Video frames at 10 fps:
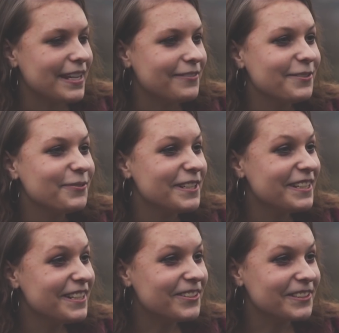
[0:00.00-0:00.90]
It was
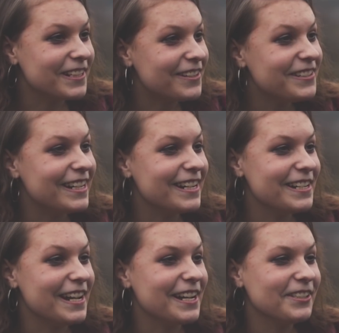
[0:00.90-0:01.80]
freezing cold out and
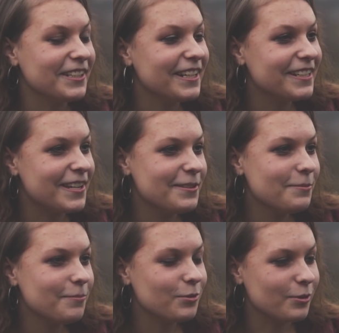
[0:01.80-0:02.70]
I actually had not
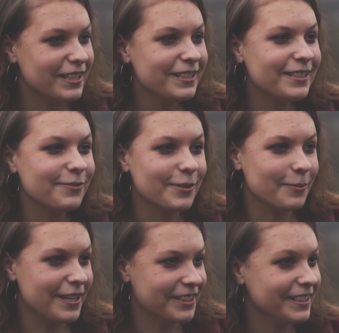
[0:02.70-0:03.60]
dressed for the
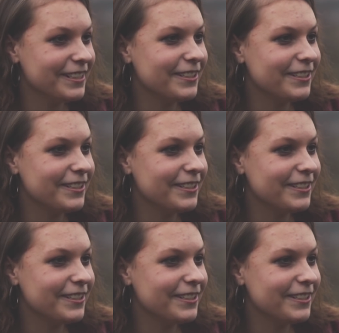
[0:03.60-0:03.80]
weather.